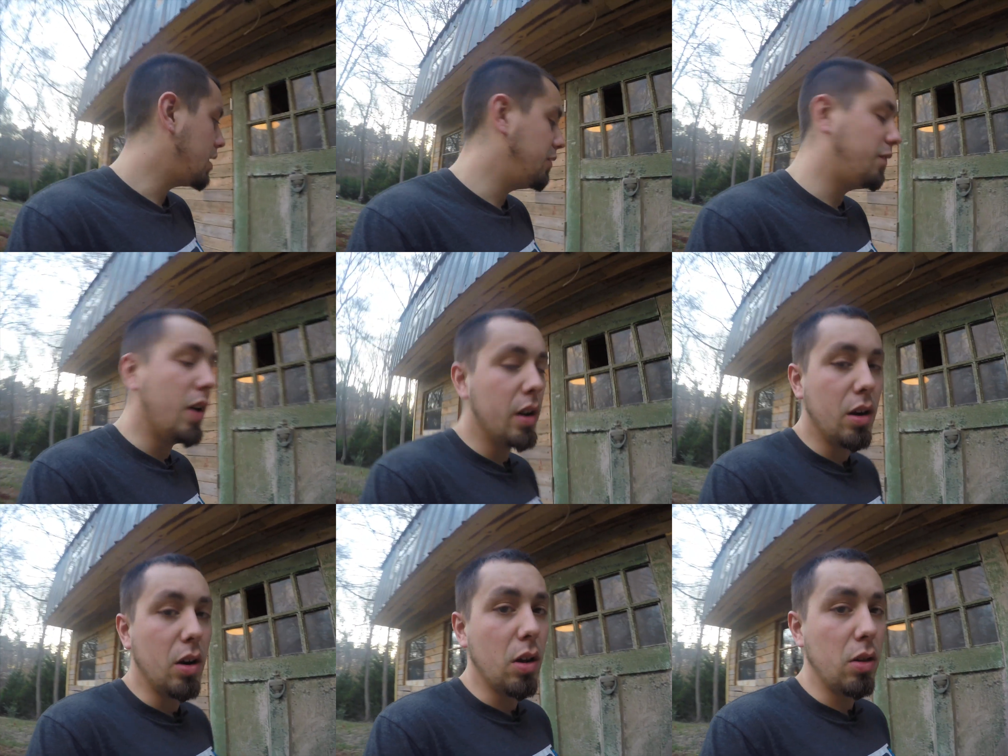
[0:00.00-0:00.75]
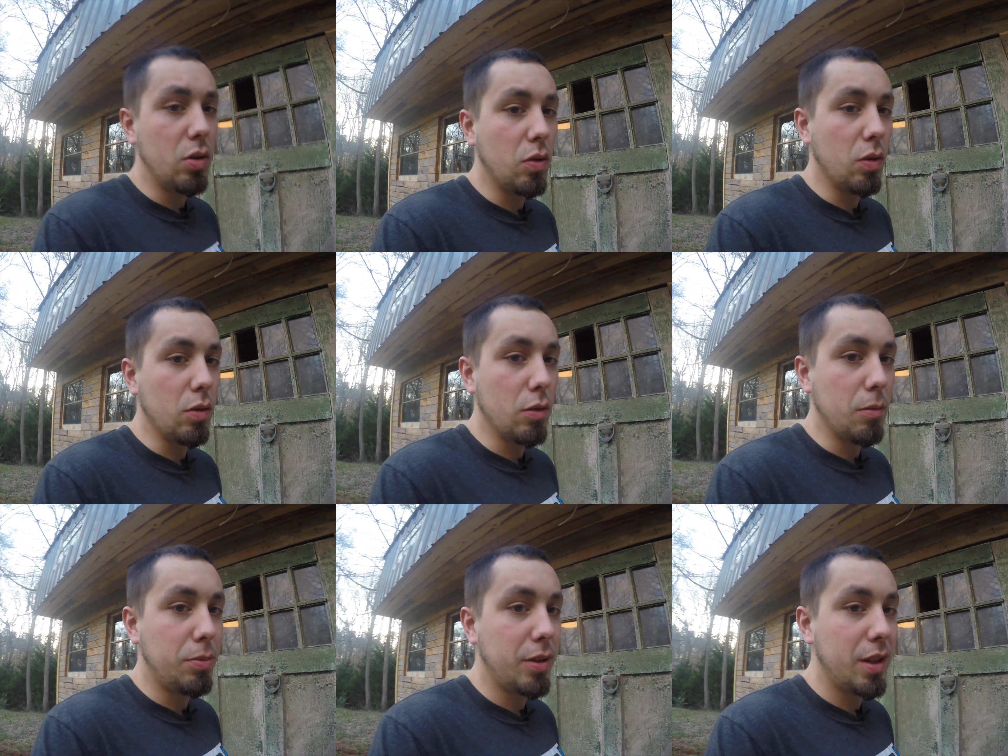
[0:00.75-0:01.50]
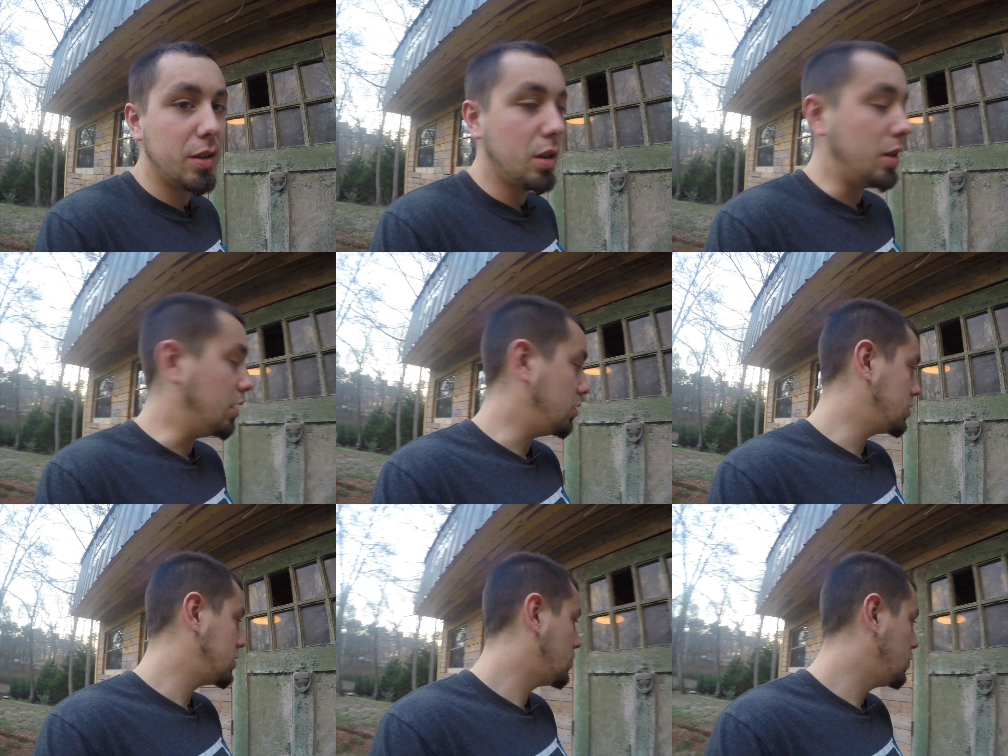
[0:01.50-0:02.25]
I can find another door to replace it that
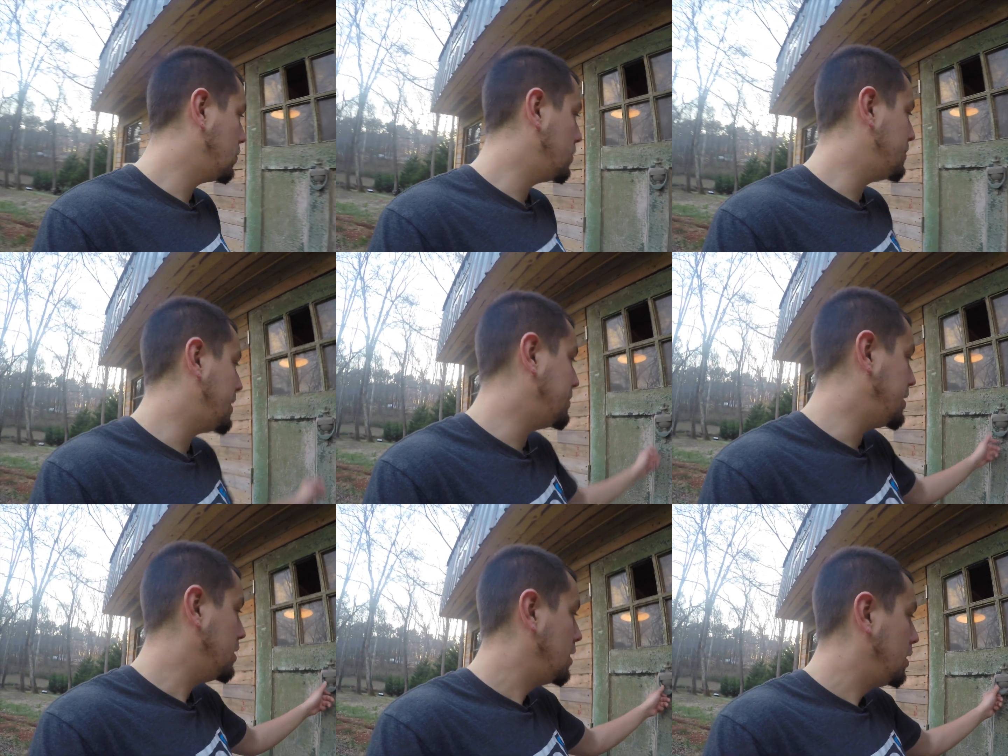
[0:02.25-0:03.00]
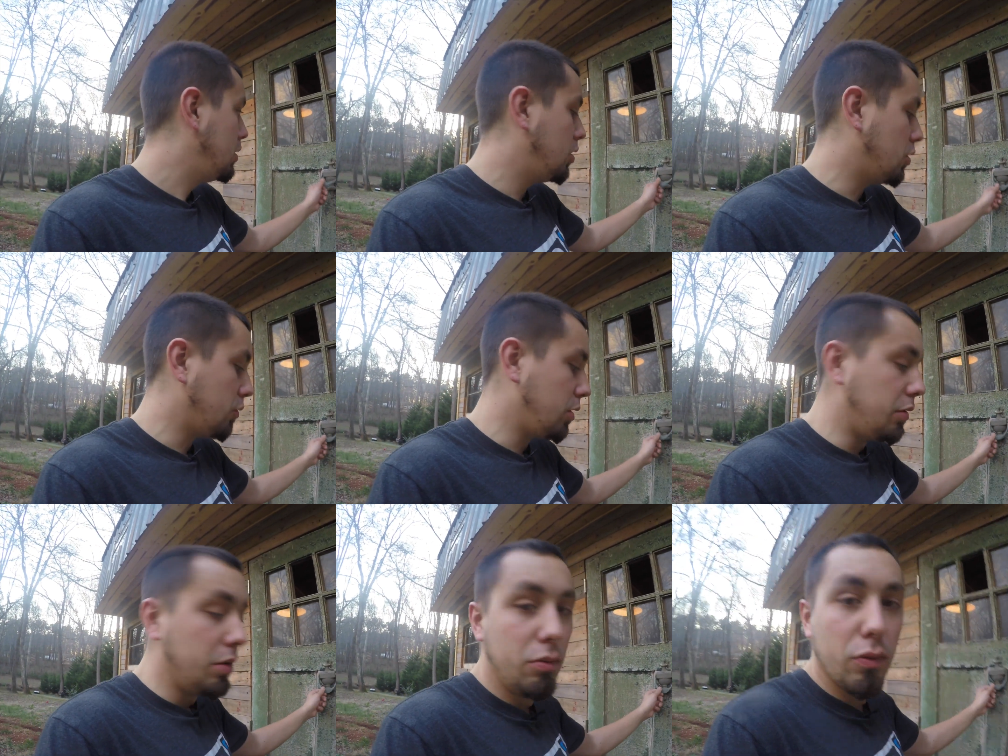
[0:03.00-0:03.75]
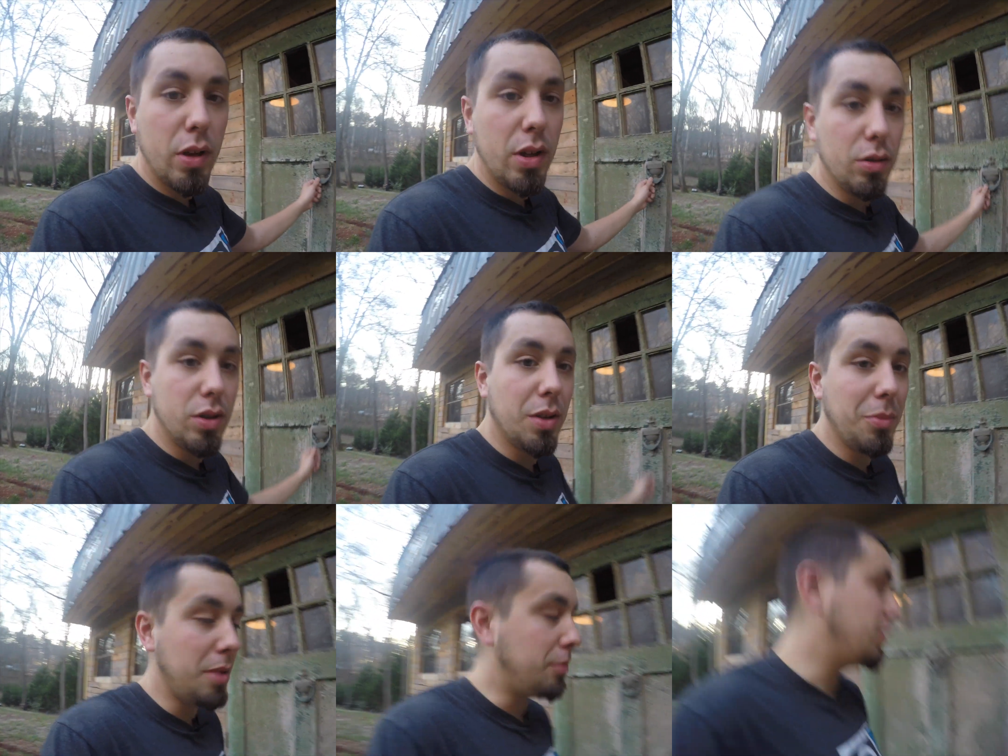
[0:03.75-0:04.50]
looks cool, and maybe, you know, reuse some of the